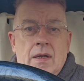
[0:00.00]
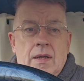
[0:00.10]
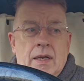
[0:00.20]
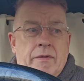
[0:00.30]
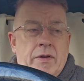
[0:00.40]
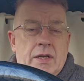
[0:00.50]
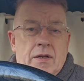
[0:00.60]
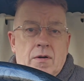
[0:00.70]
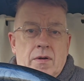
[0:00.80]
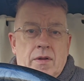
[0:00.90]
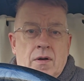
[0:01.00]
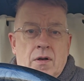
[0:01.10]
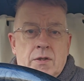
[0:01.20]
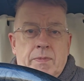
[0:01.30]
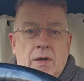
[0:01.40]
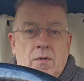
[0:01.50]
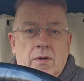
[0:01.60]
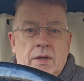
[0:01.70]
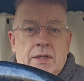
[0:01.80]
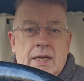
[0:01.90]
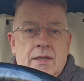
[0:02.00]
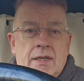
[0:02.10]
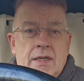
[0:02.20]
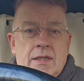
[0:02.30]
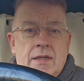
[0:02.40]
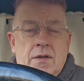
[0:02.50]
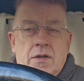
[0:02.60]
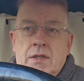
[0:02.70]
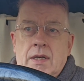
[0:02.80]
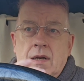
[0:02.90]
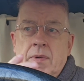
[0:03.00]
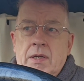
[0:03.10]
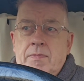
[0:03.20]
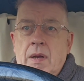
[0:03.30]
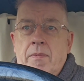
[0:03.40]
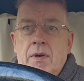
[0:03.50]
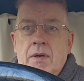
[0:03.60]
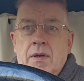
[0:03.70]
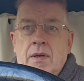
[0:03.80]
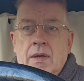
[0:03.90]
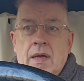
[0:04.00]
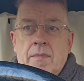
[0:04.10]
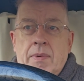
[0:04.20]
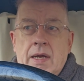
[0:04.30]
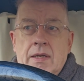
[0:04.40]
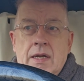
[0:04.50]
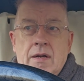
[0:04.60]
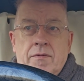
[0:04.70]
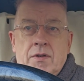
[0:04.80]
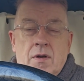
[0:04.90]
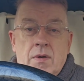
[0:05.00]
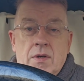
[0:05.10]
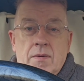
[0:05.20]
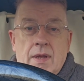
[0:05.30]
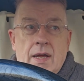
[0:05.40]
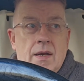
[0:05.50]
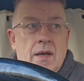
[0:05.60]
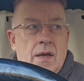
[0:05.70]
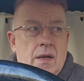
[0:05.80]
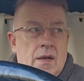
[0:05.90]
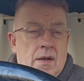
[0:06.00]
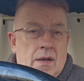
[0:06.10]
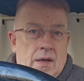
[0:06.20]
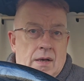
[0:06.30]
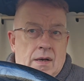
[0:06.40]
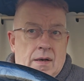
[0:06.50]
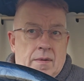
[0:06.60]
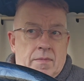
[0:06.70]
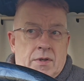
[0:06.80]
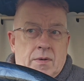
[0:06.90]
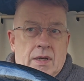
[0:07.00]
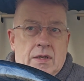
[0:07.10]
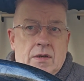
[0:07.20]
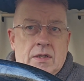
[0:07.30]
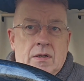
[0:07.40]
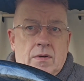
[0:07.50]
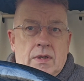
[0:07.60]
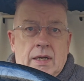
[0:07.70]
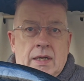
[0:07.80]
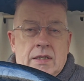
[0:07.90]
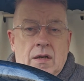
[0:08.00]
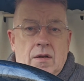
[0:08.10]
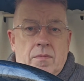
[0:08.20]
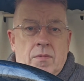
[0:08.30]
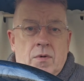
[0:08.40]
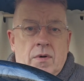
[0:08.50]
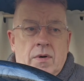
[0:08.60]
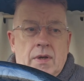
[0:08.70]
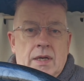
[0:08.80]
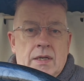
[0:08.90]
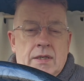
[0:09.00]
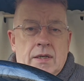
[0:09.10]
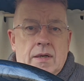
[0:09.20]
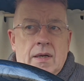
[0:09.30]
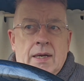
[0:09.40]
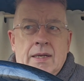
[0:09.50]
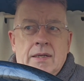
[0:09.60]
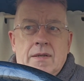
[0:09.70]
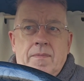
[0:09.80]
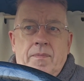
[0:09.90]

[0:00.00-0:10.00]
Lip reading: Like if you need to go to the hospital or the dentist, then you just sign a piece of paper and you can get a paid day off to go and do that. So it does look like it's a lot more easier, and